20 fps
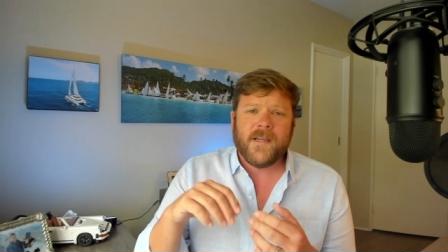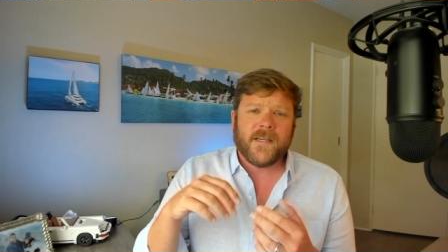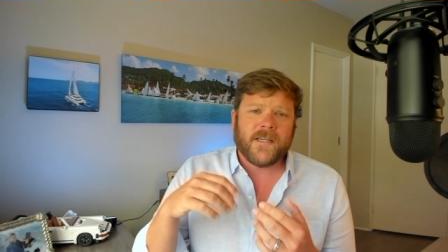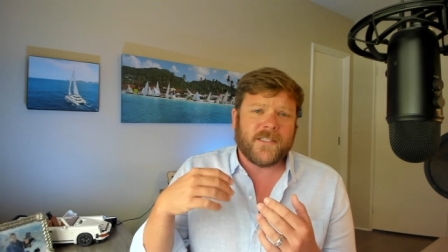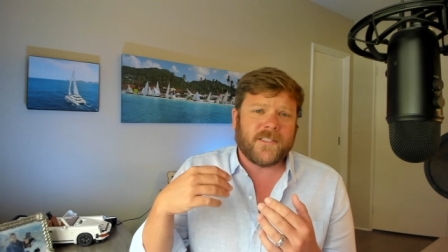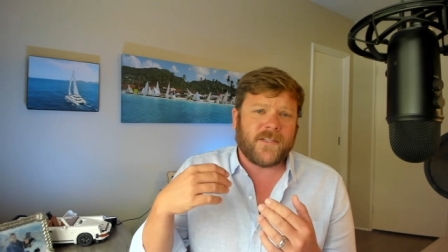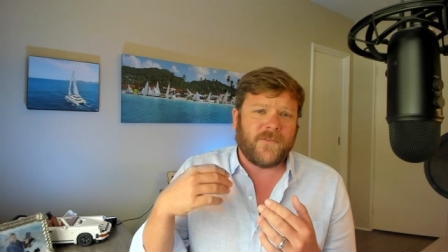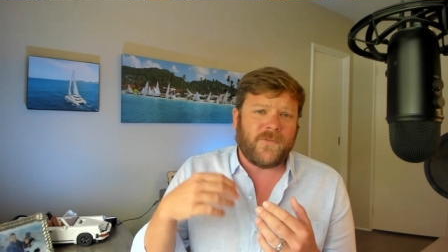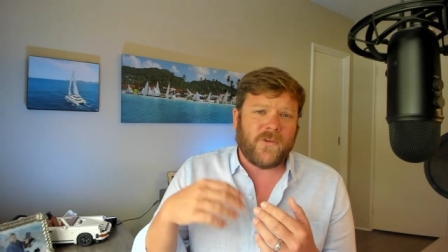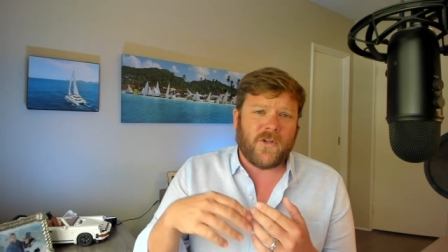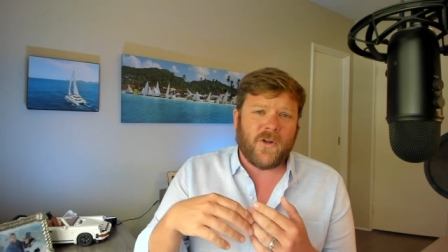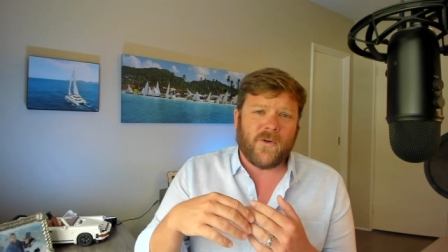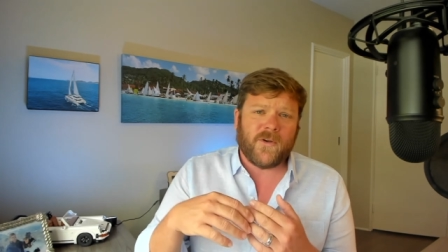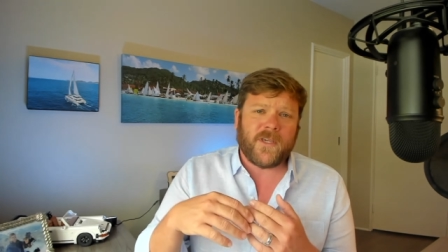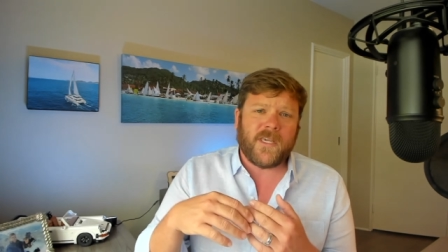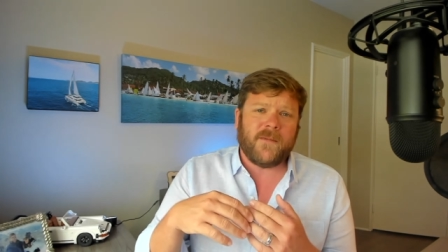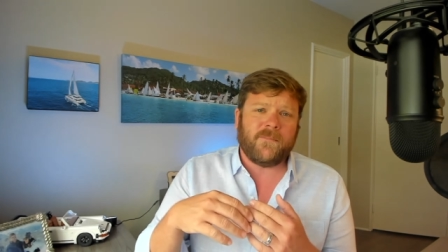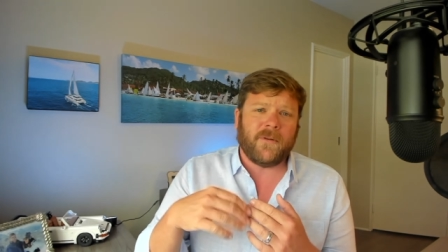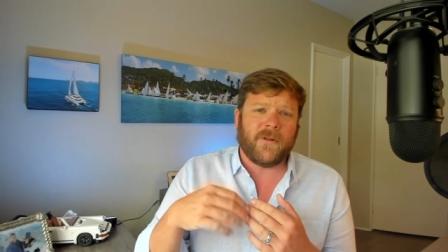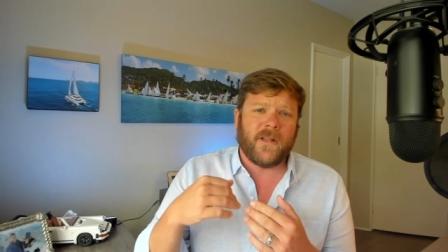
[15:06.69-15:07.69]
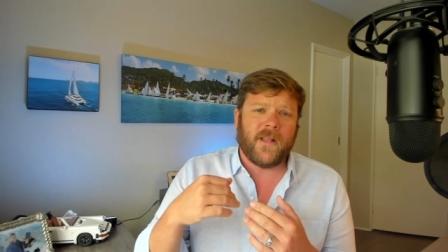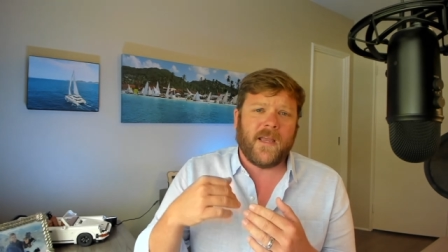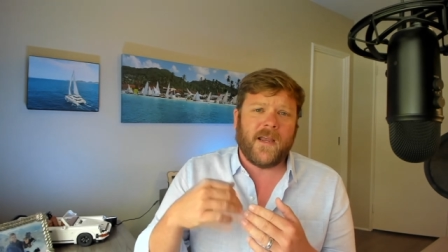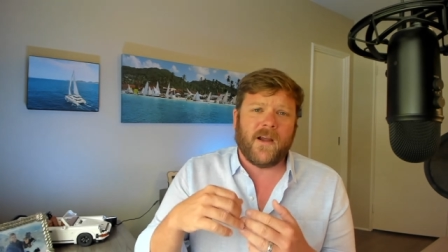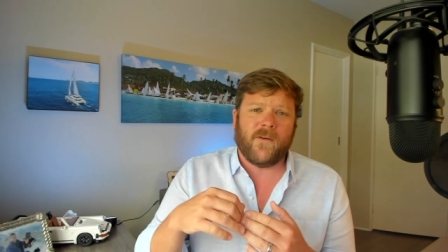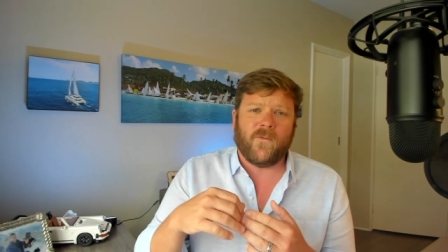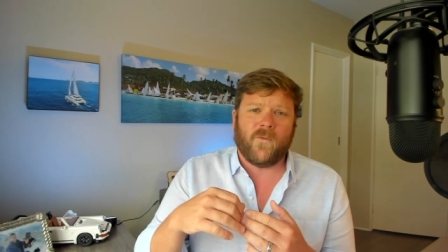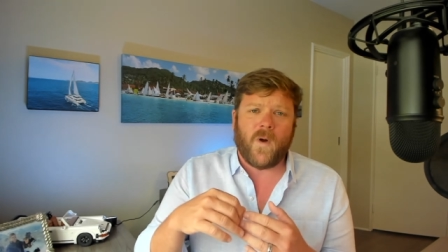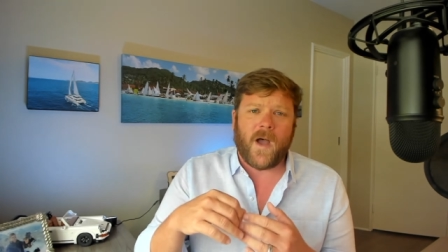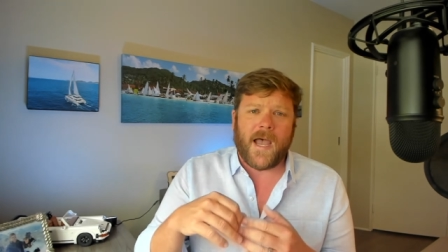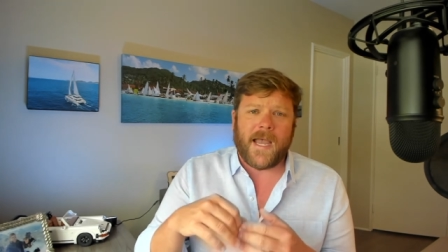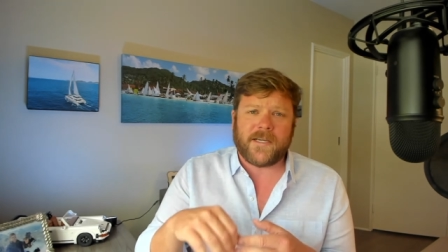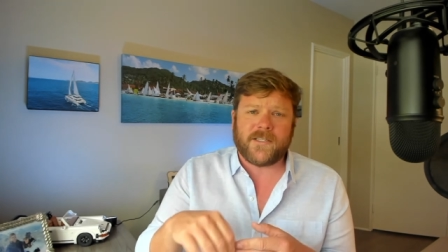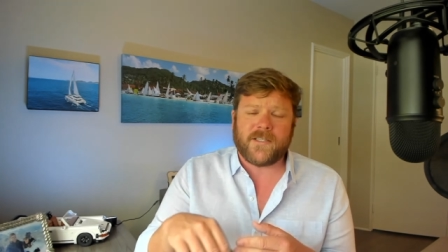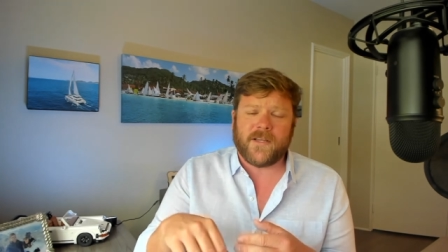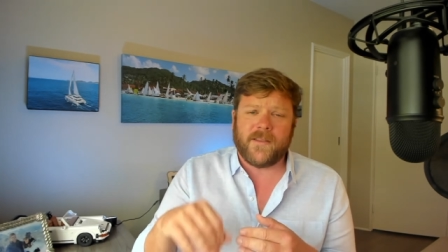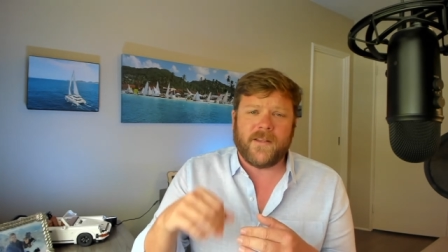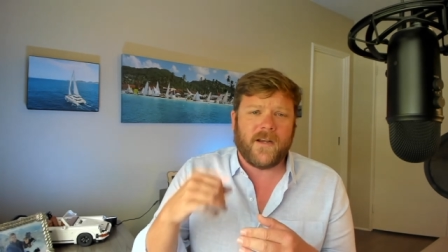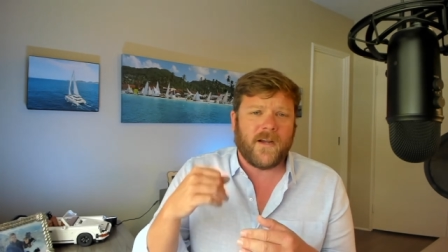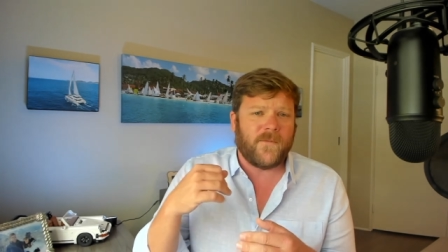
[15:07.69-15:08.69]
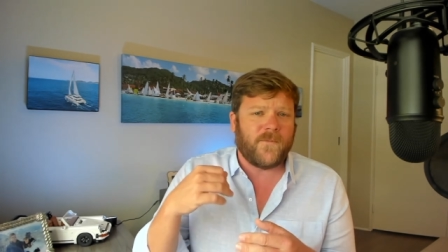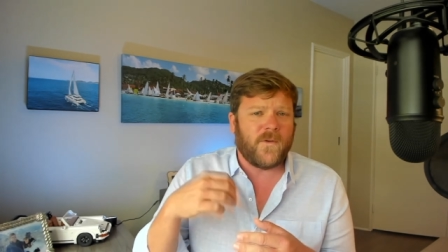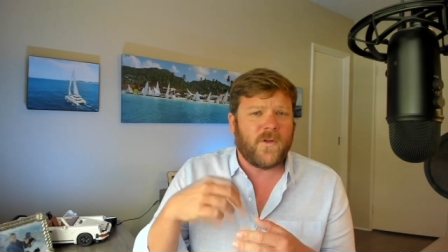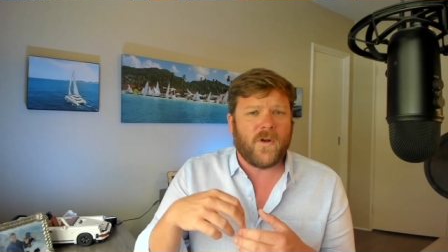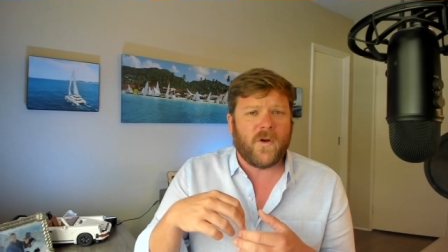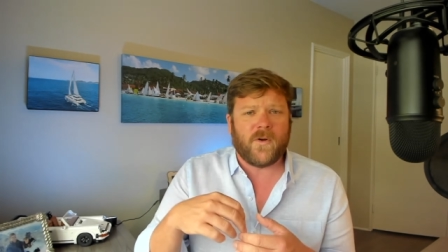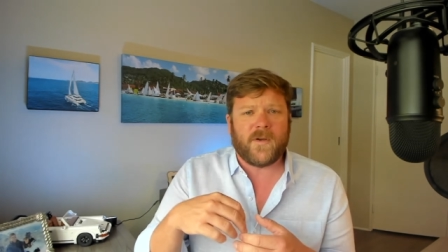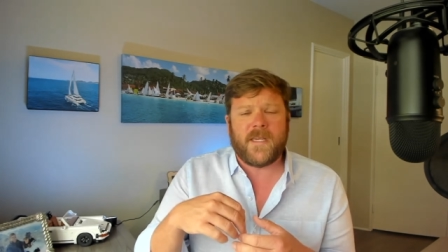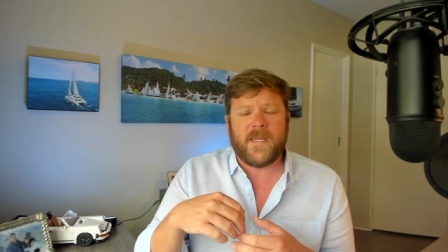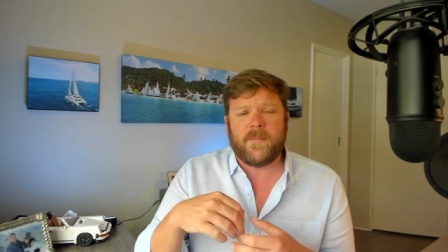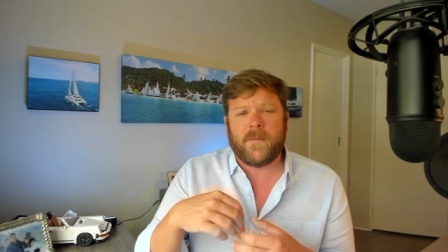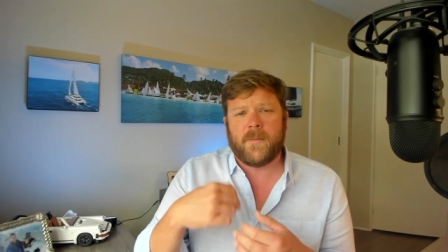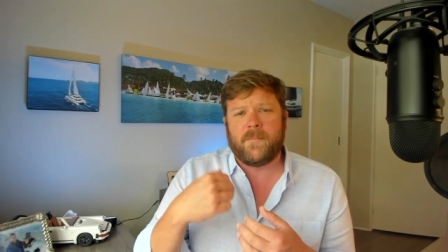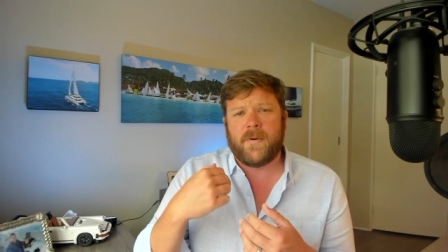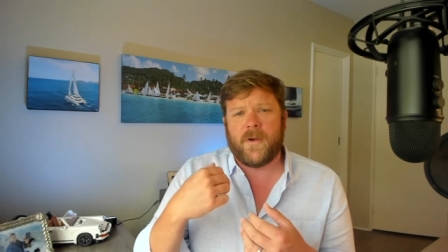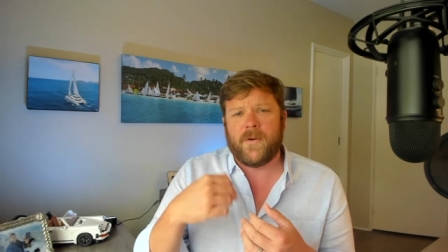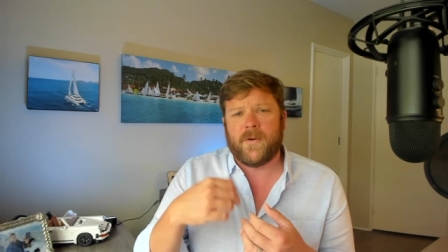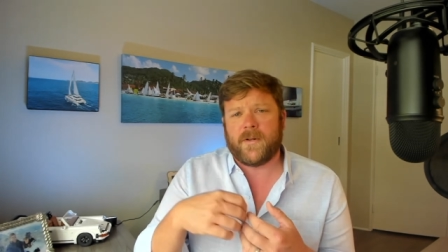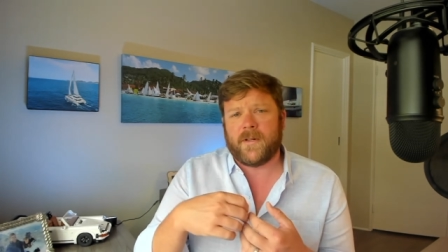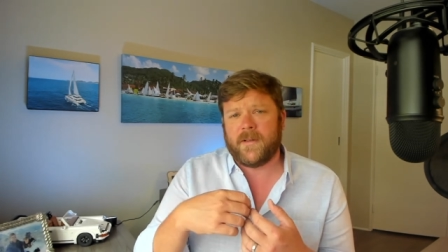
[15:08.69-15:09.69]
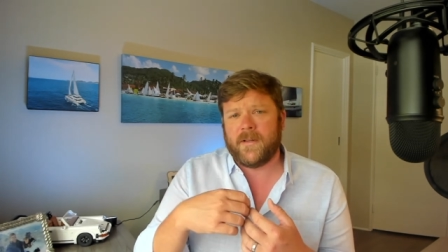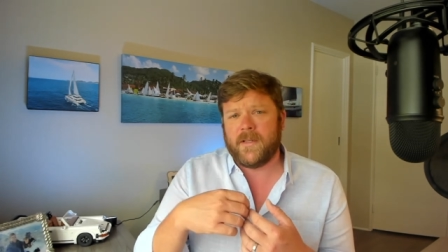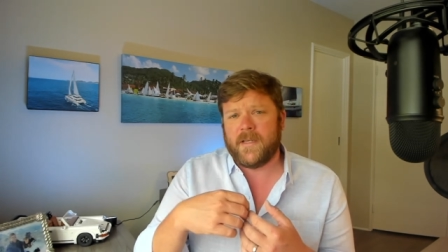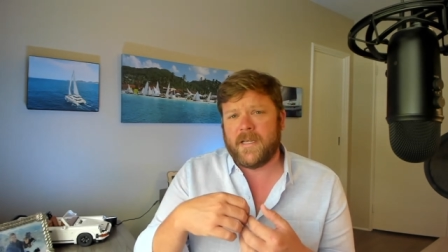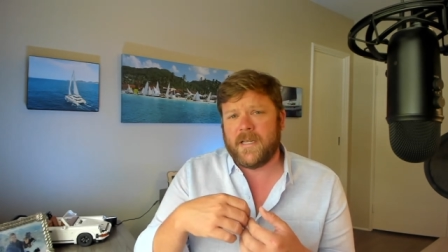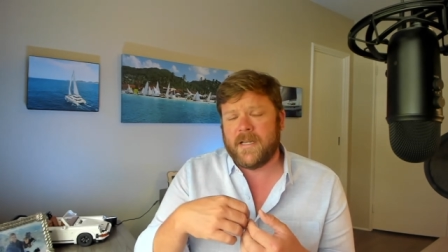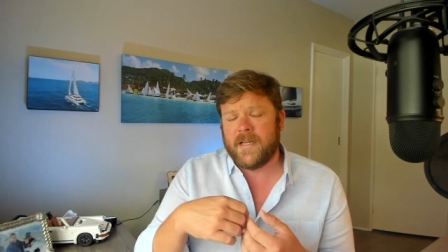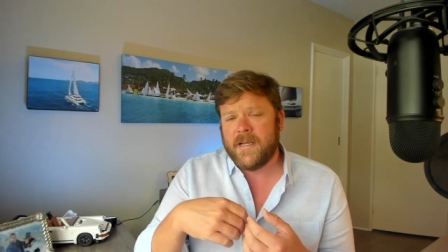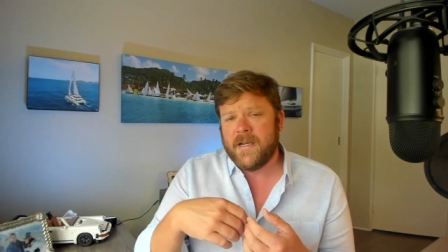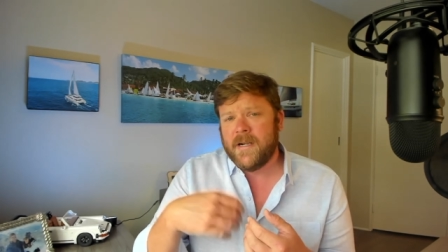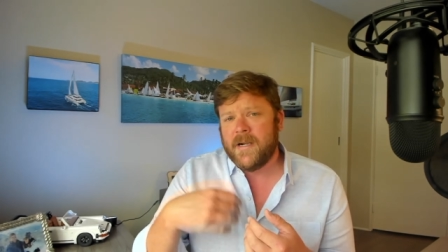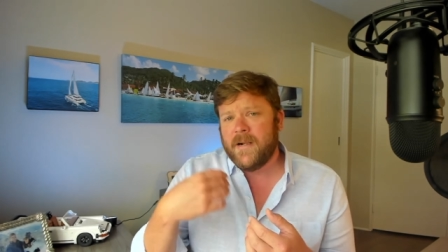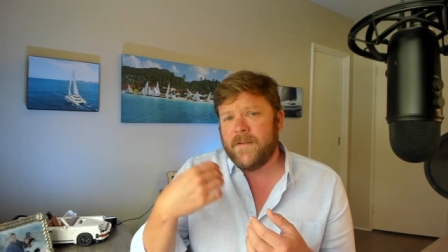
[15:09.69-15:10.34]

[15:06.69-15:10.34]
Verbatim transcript: Because if you don't keep a layer of wax on there, if you don't keep the boat clean,